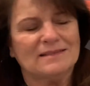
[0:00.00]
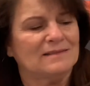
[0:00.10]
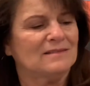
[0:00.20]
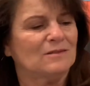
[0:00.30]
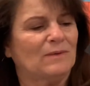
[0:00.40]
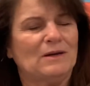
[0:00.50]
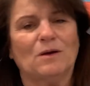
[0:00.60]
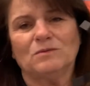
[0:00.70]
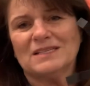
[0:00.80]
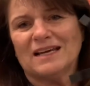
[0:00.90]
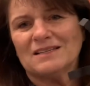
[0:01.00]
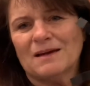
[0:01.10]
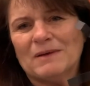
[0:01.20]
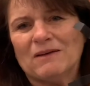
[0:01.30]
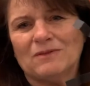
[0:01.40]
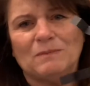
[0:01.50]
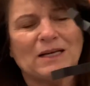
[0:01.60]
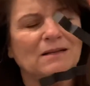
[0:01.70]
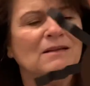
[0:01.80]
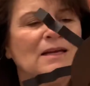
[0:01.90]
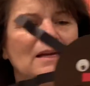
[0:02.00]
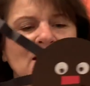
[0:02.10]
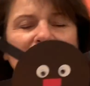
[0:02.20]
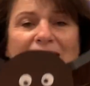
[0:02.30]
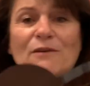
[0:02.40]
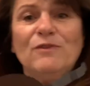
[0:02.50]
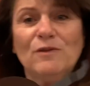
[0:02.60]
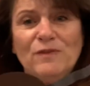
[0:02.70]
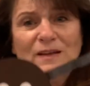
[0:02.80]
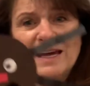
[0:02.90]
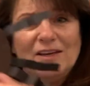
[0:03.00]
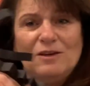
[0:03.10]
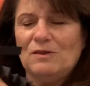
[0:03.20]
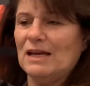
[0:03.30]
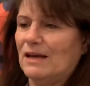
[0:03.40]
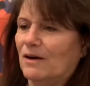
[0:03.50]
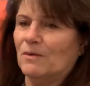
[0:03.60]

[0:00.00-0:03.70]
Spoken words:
and so we don't take time out in the middle if you feel like you need it.